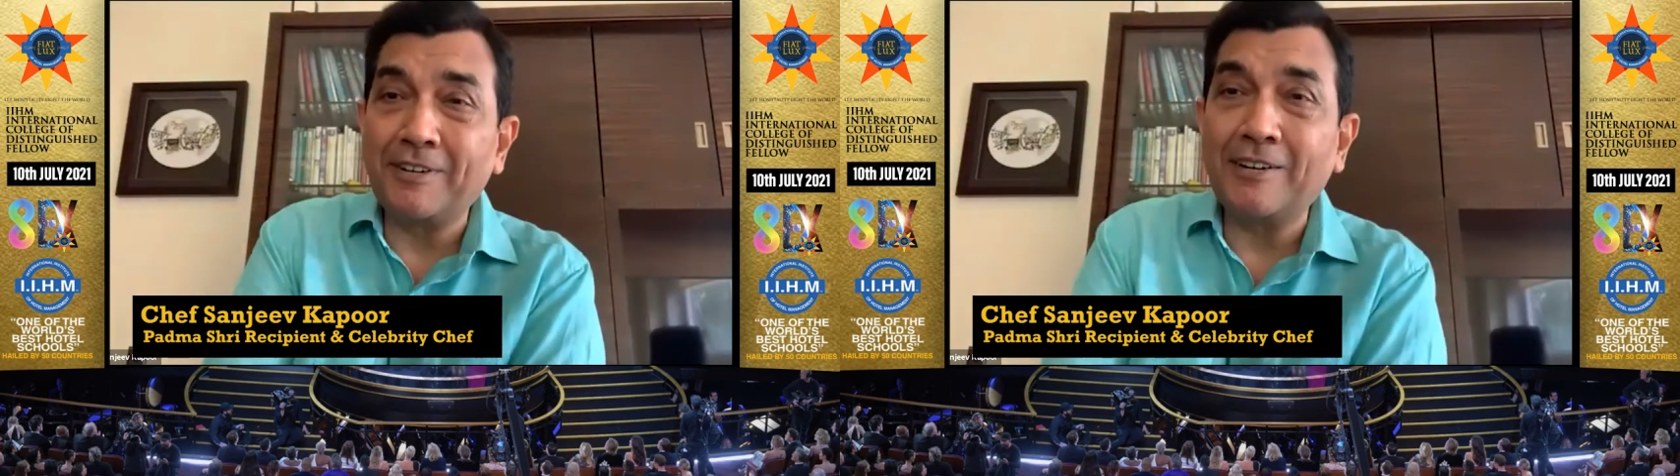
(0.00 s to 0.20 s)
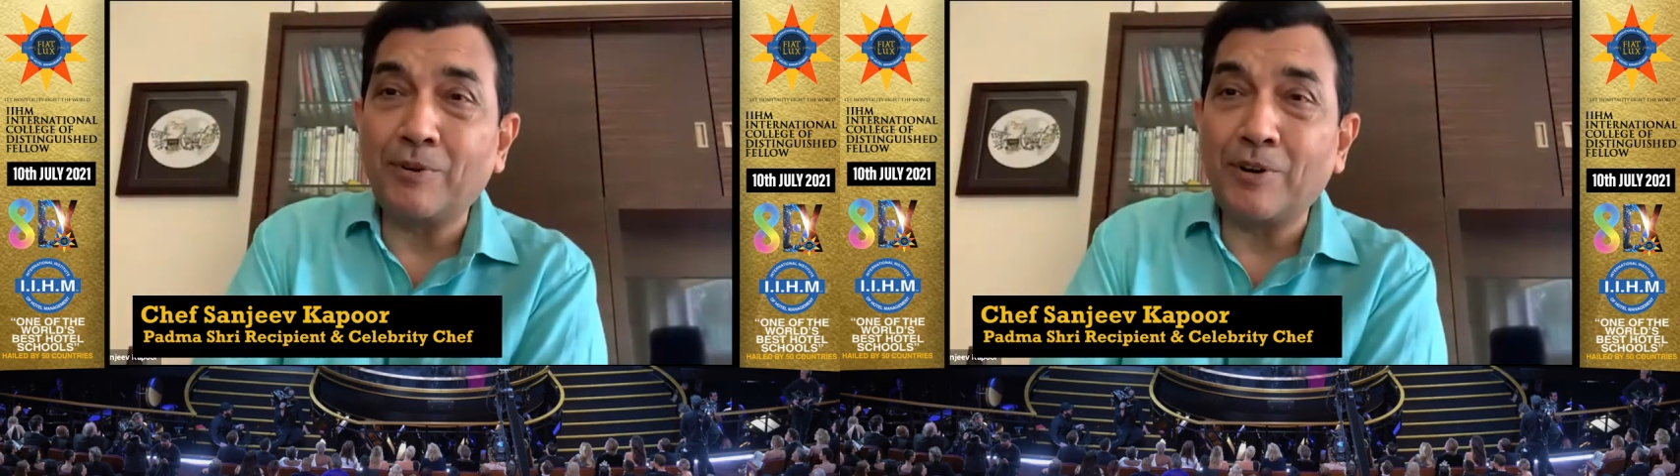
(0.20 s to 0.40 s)

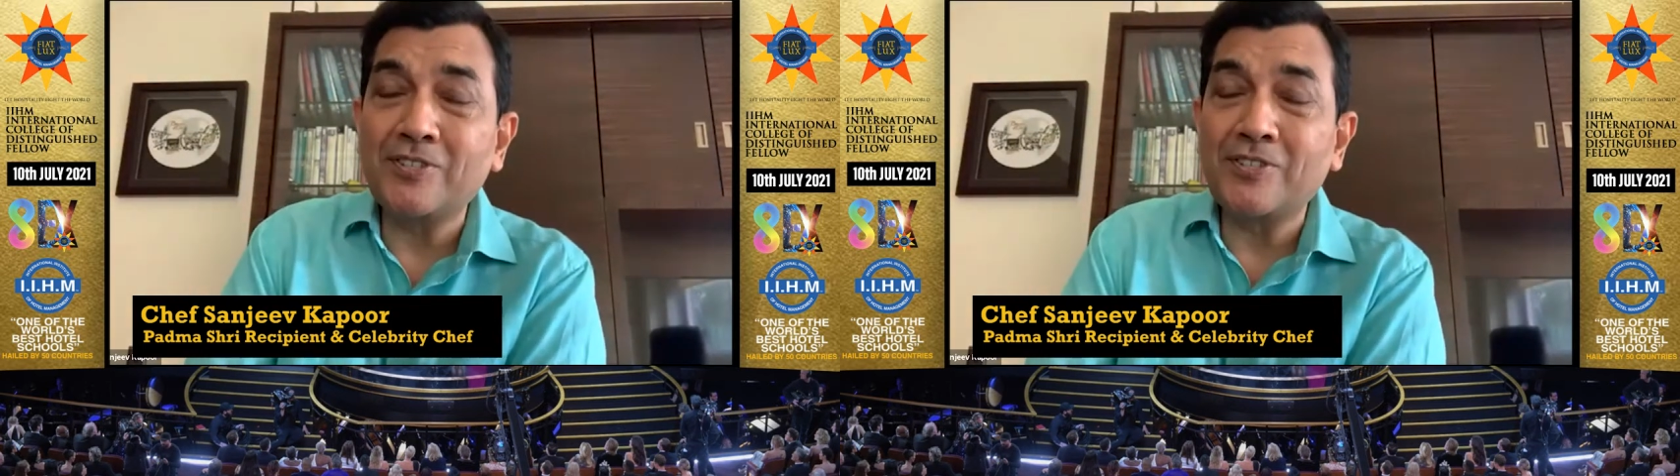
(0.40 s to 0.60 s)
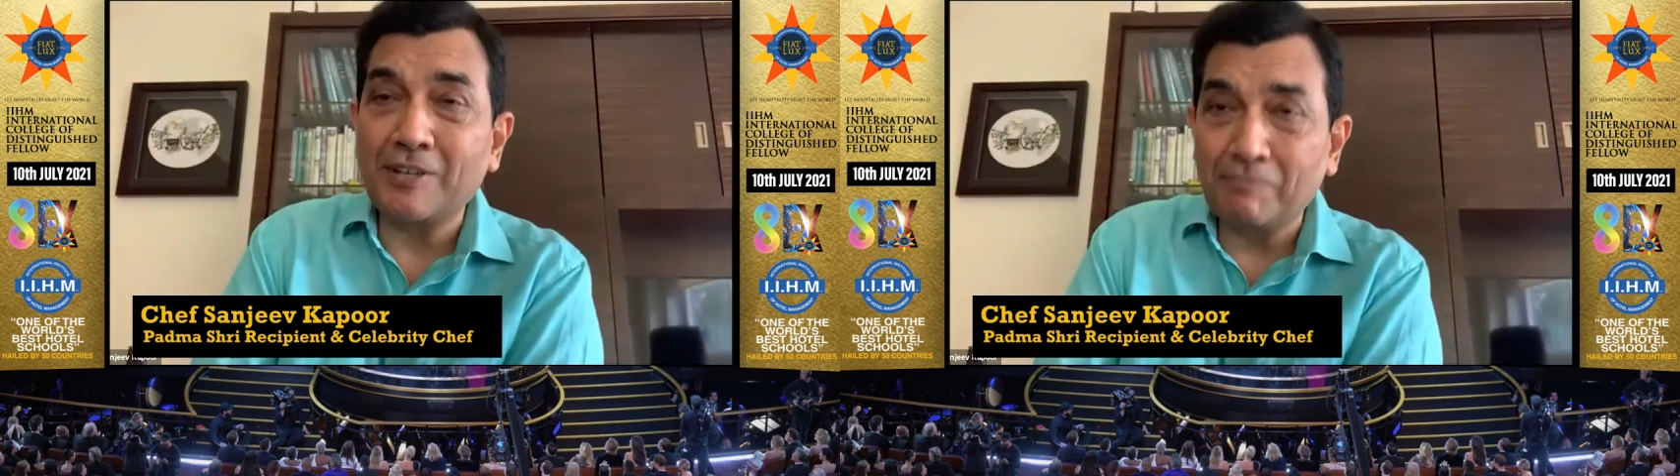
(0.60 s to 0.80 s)

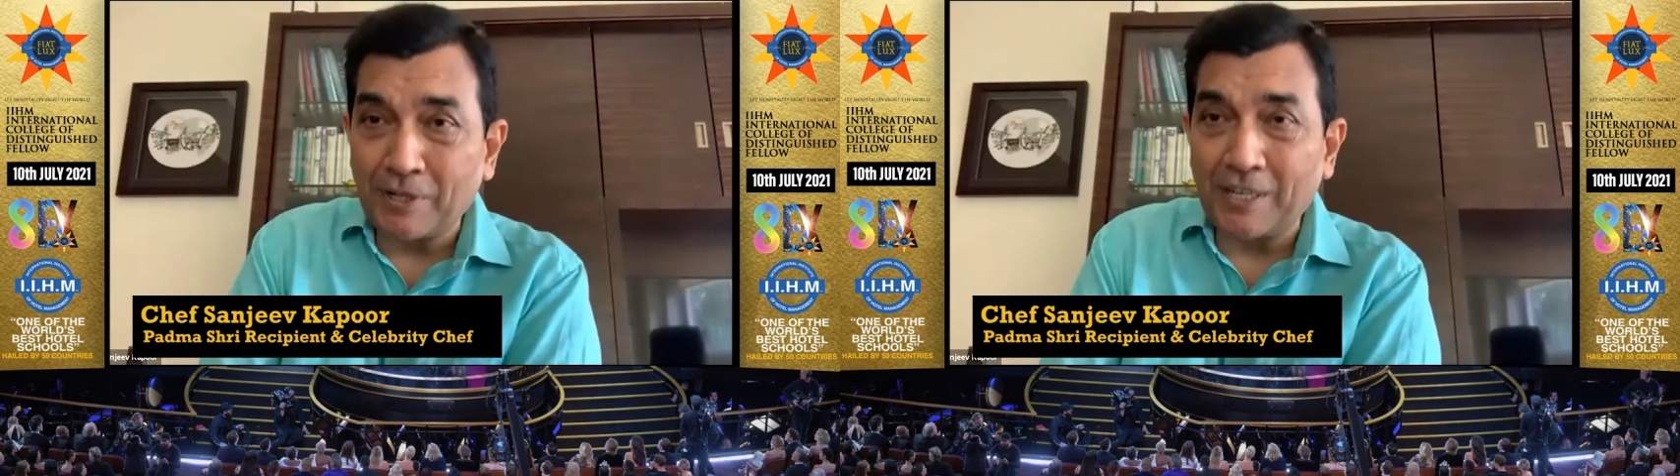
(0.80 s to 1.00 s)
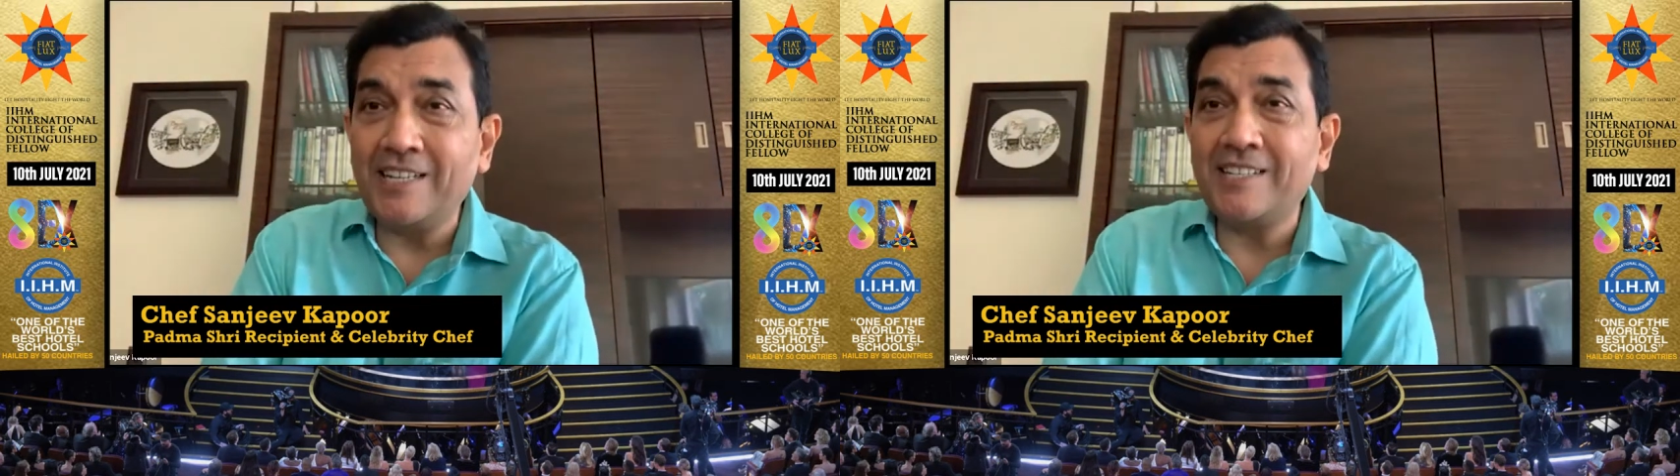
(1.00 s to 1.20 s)
was
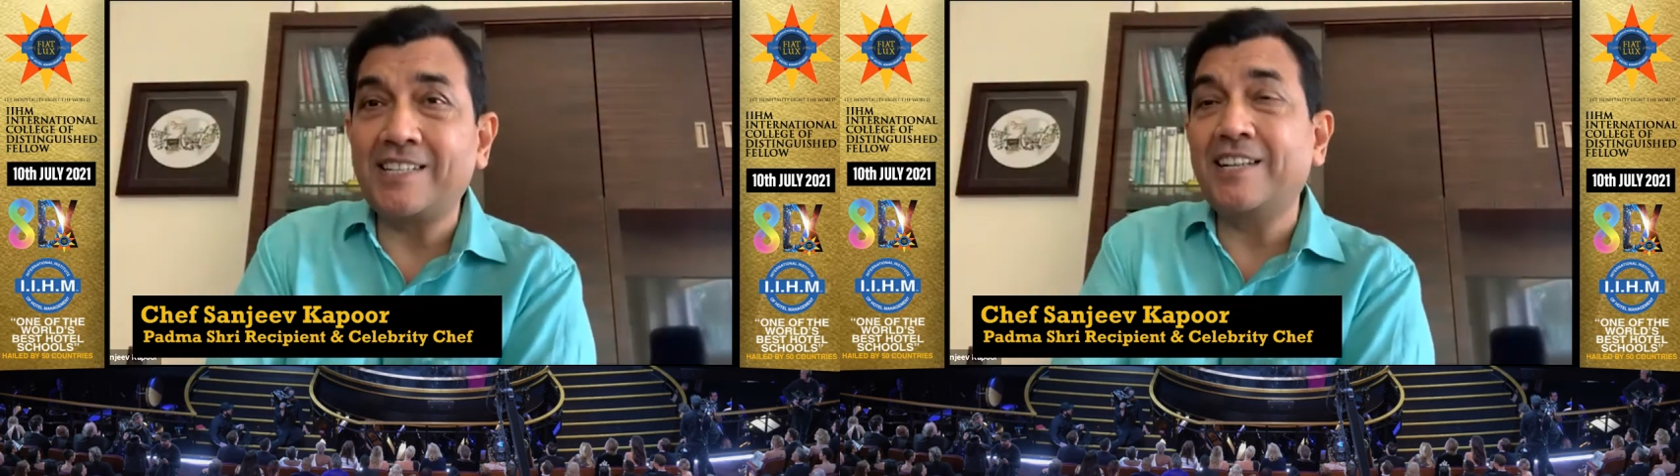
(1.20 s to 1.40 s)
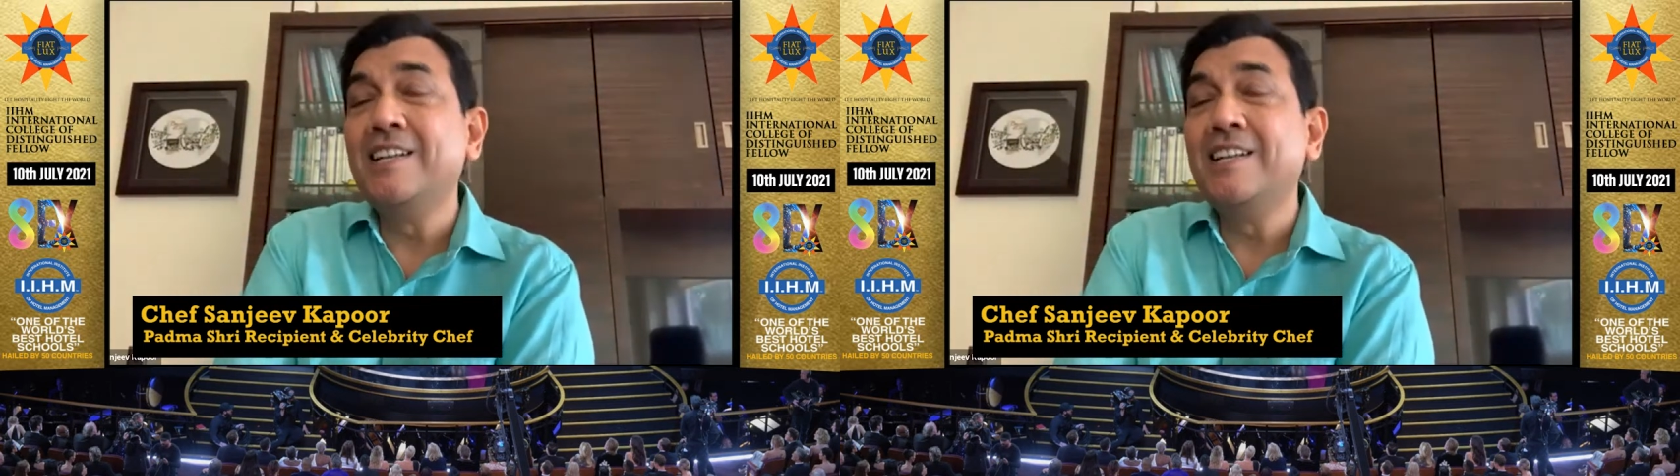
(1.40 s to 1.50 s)
brilliant.